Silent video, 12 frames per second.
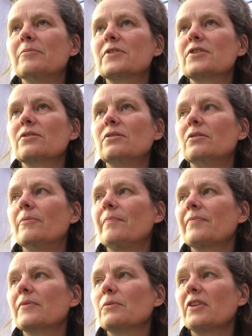so
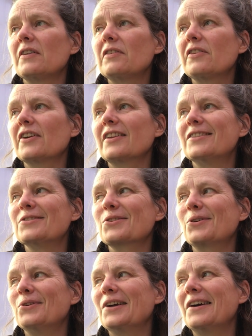with everything that's
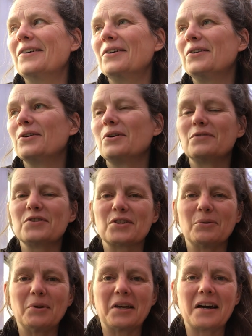going on,
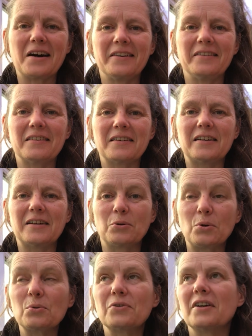obviously we can't
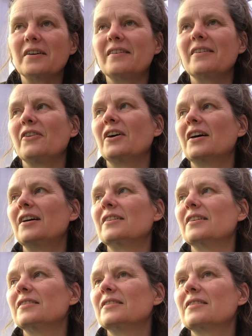hold it at the
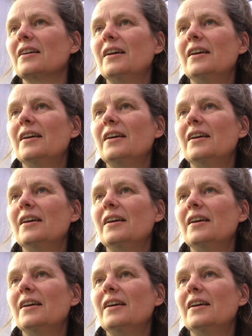gardens.